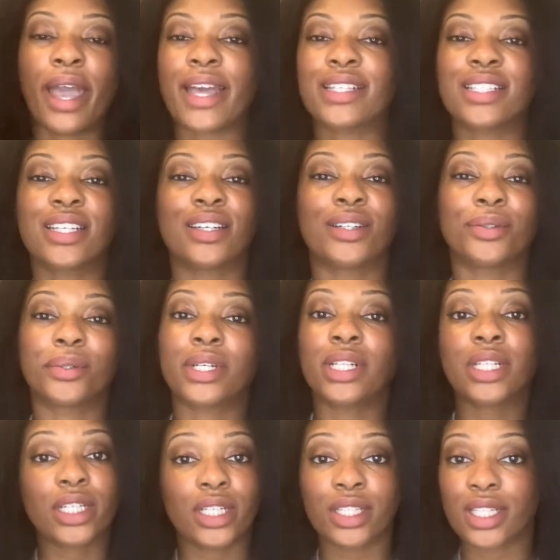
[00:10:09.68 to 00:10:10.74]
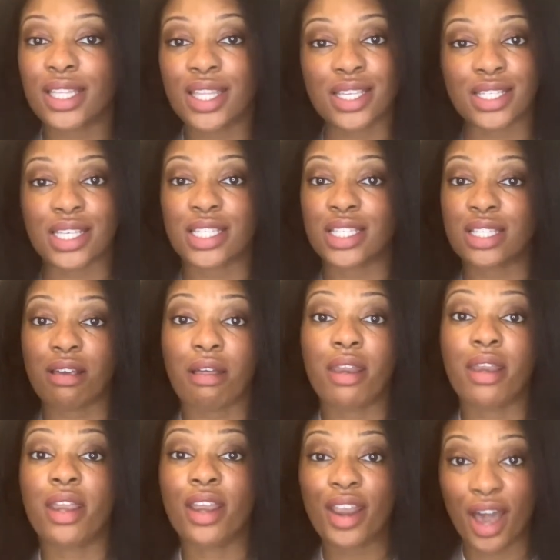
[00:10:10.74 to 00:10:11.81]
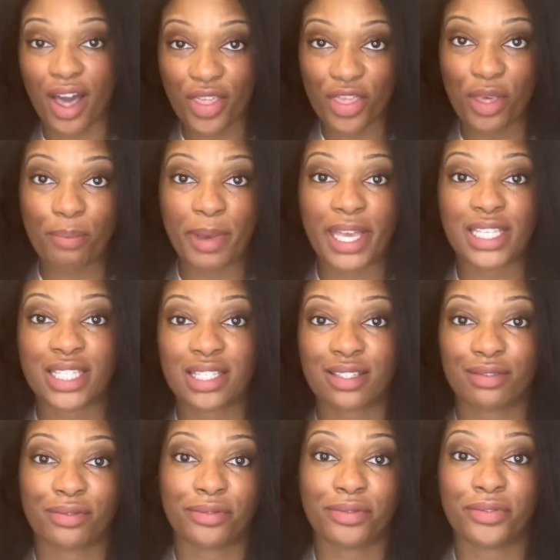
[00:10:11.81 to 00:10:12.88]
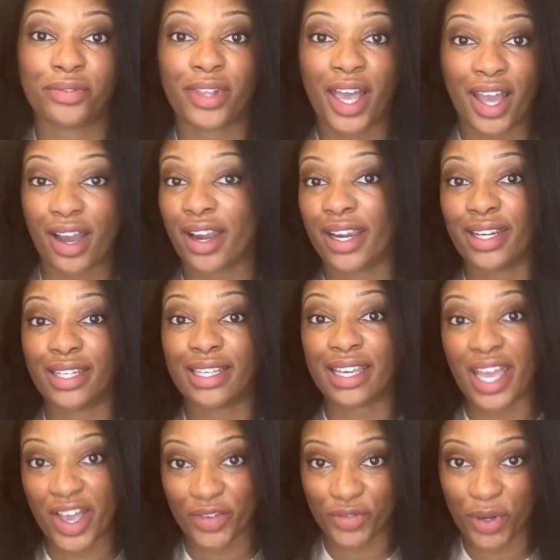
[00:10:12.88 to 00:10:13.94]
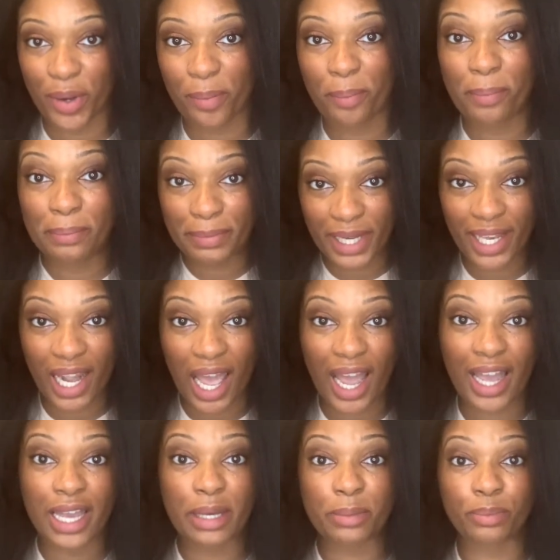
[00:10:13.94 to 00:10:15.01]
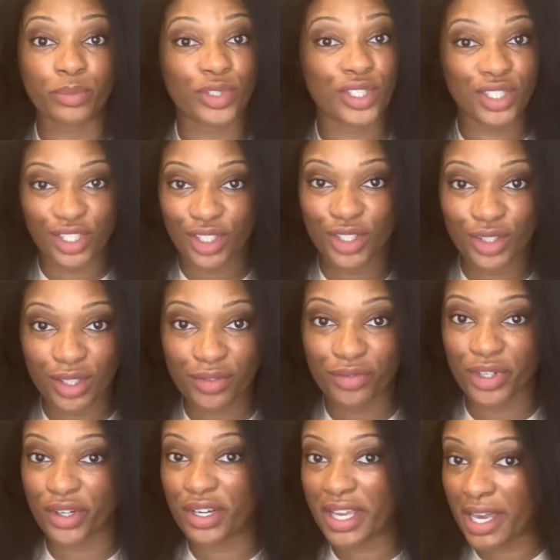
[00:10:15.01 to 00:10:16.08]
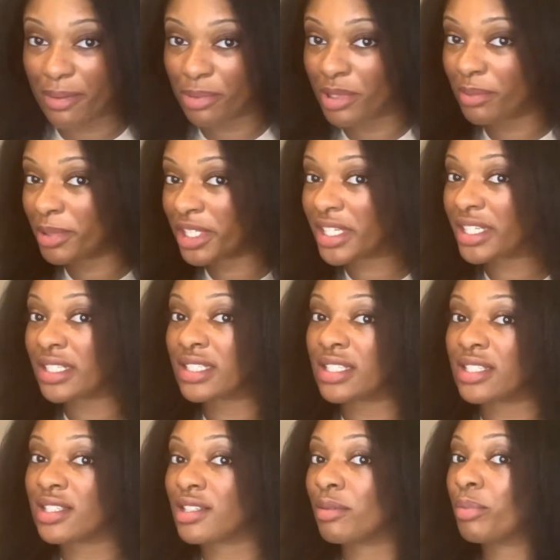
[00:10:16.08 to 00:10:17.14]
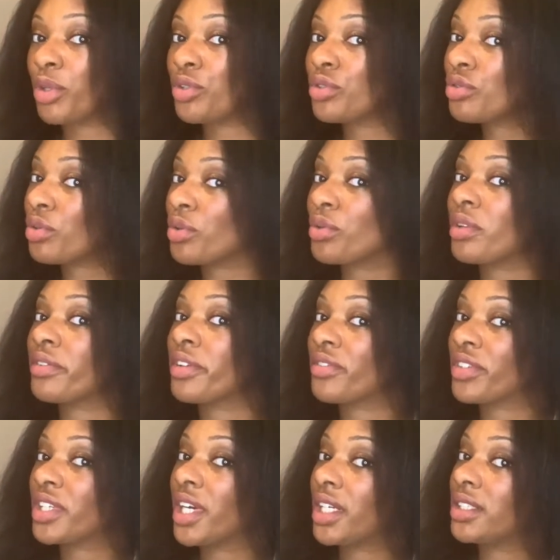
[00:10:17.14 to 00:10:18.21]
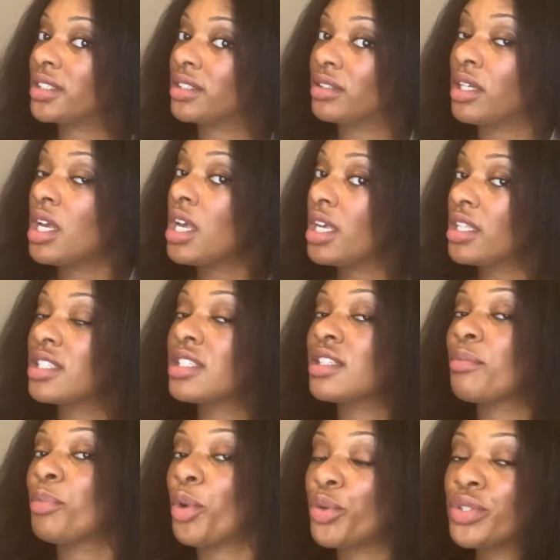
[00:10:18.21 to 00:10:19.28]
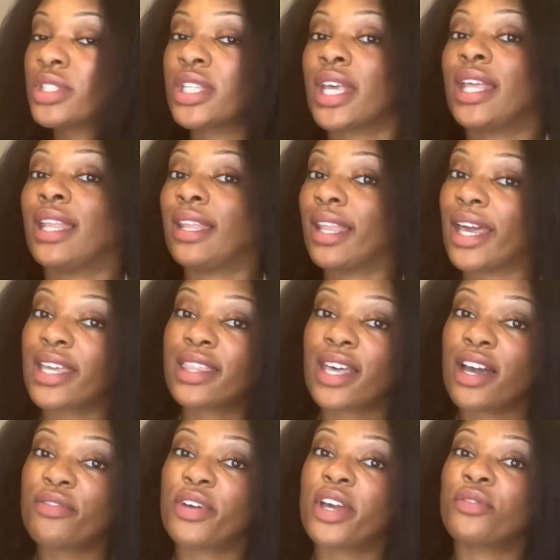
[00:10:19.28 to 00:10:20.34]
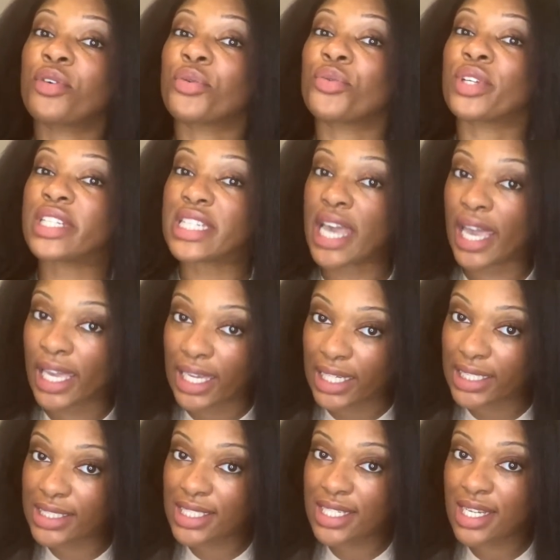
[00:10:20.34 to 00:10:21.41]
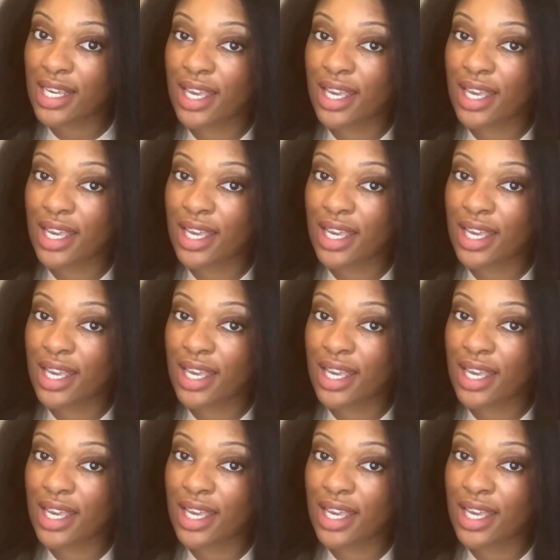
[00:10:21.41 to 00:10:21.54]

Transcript: So clearly this is not the best flat ironing ever, but I am still very happy because this is the most growth I've ever gotten. This is the most length I've ever retained.